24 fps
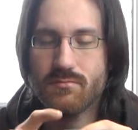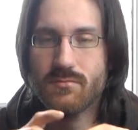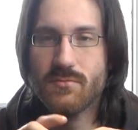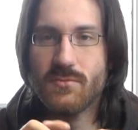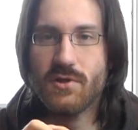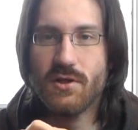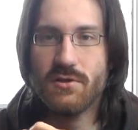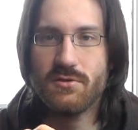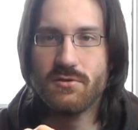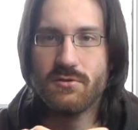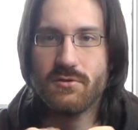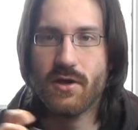
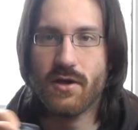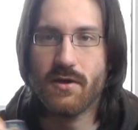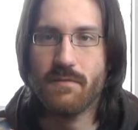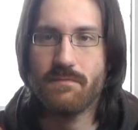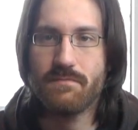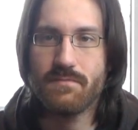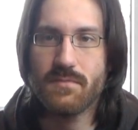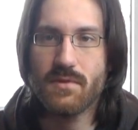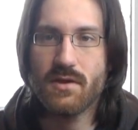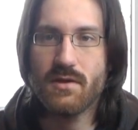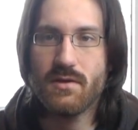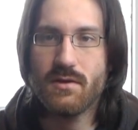That's okay.
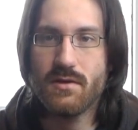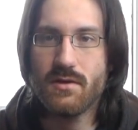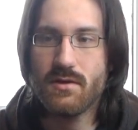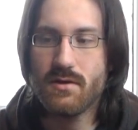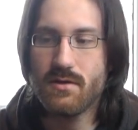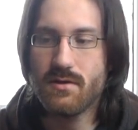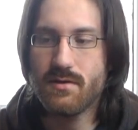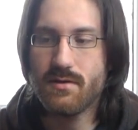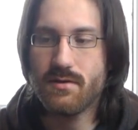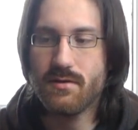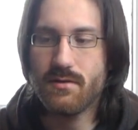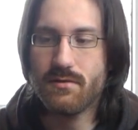
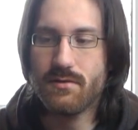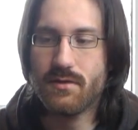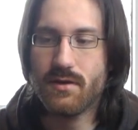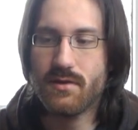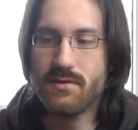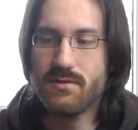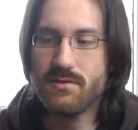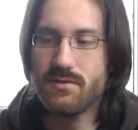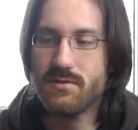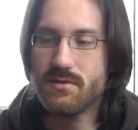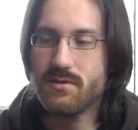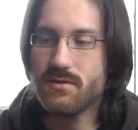
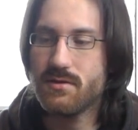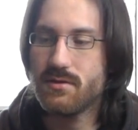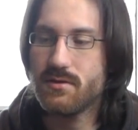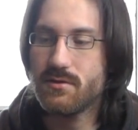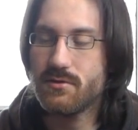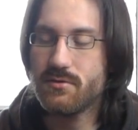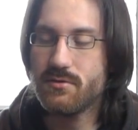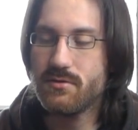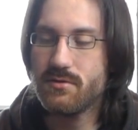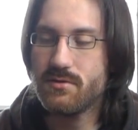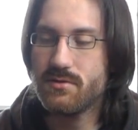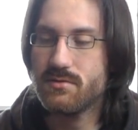That's
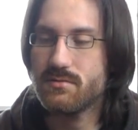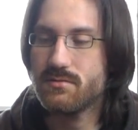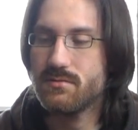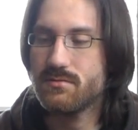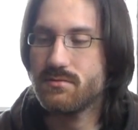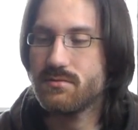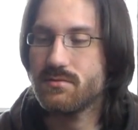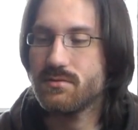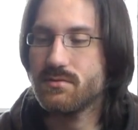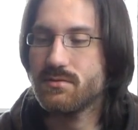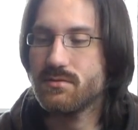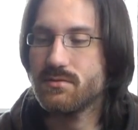good
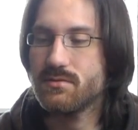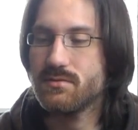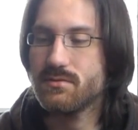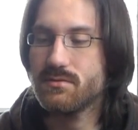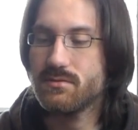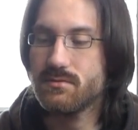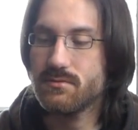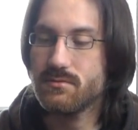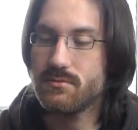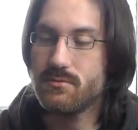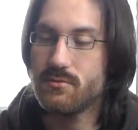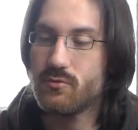
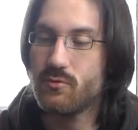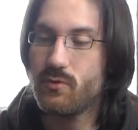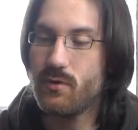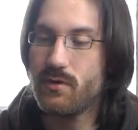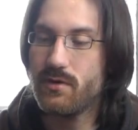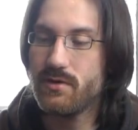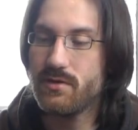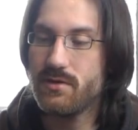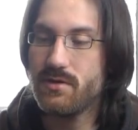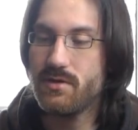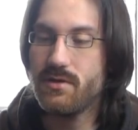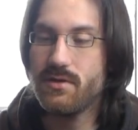
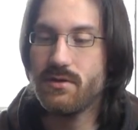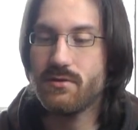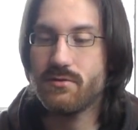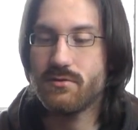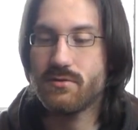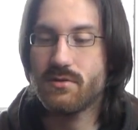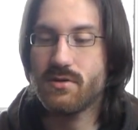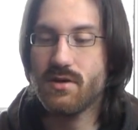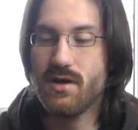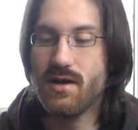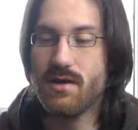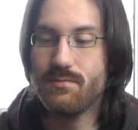quality,
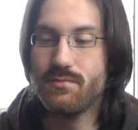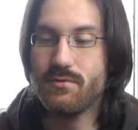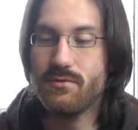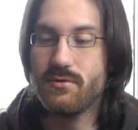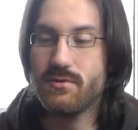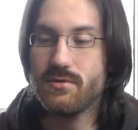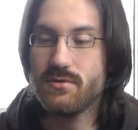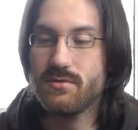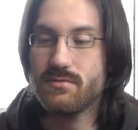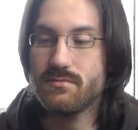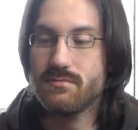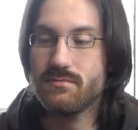good
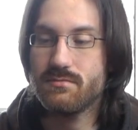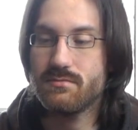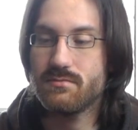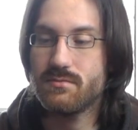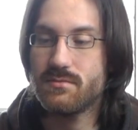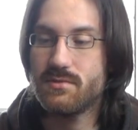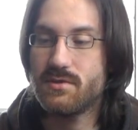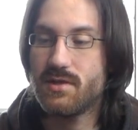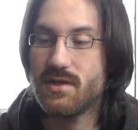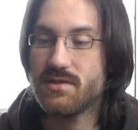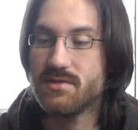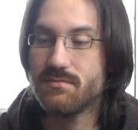cardboard,
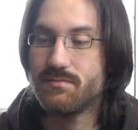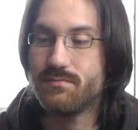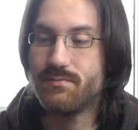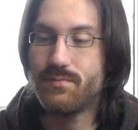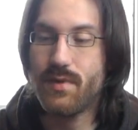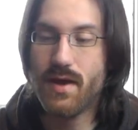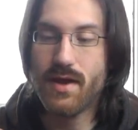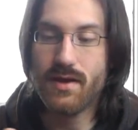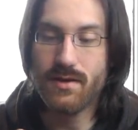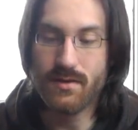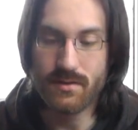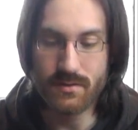doesn't
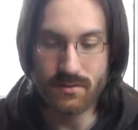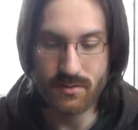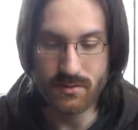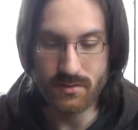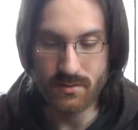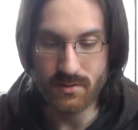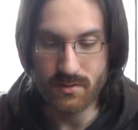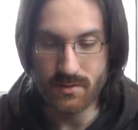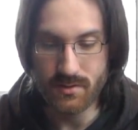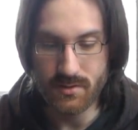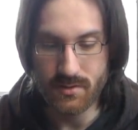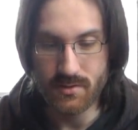bend.
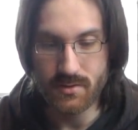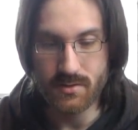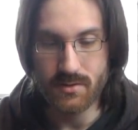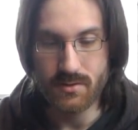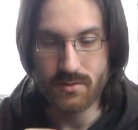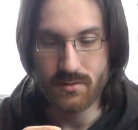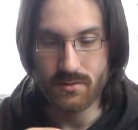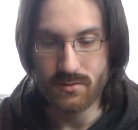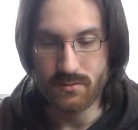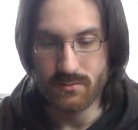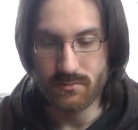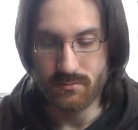
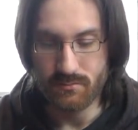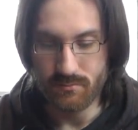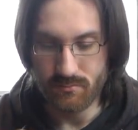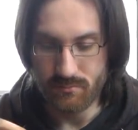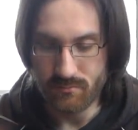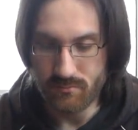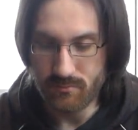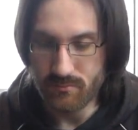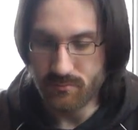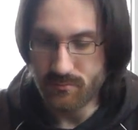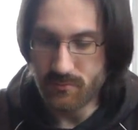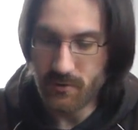
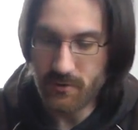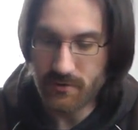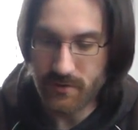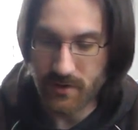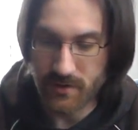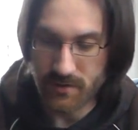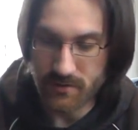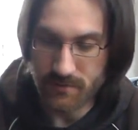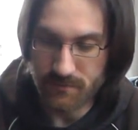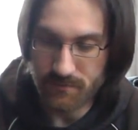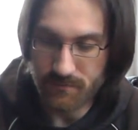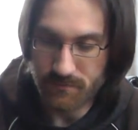
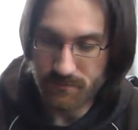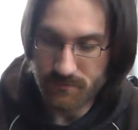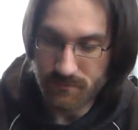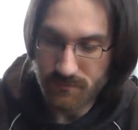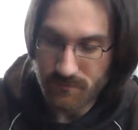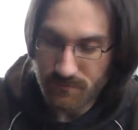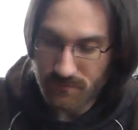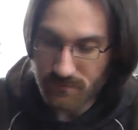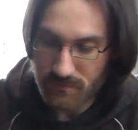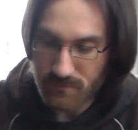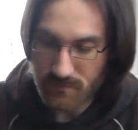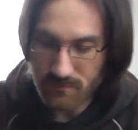Alright.
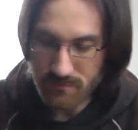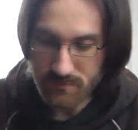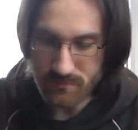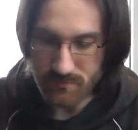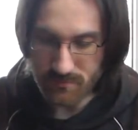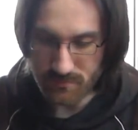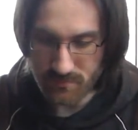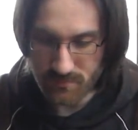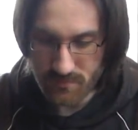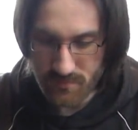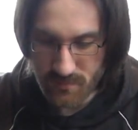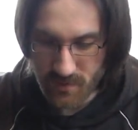
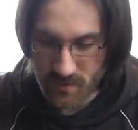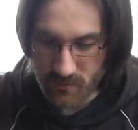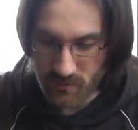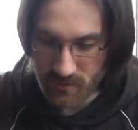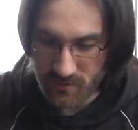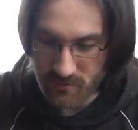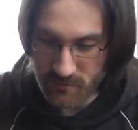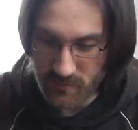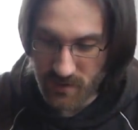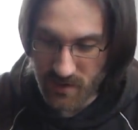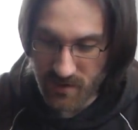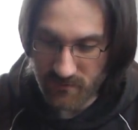What
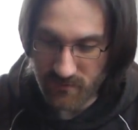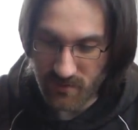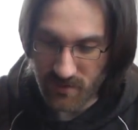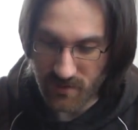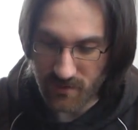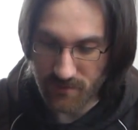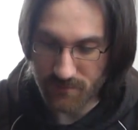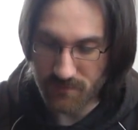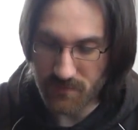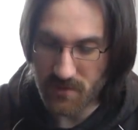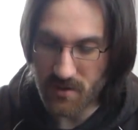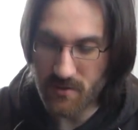do we have here?
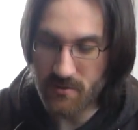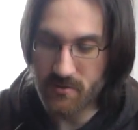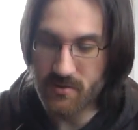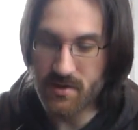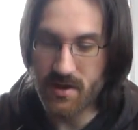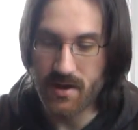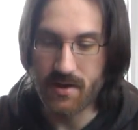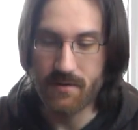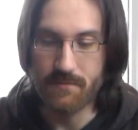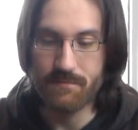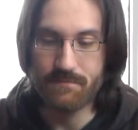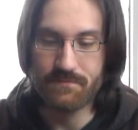
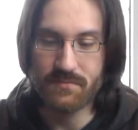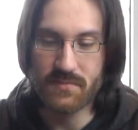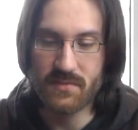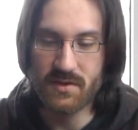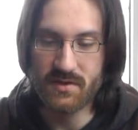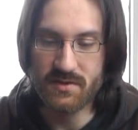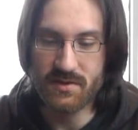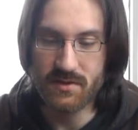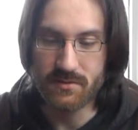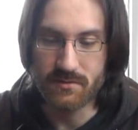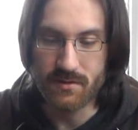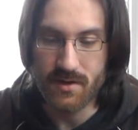Okay,
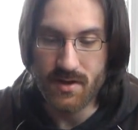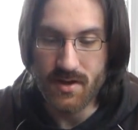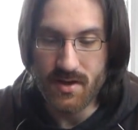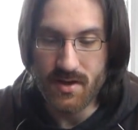so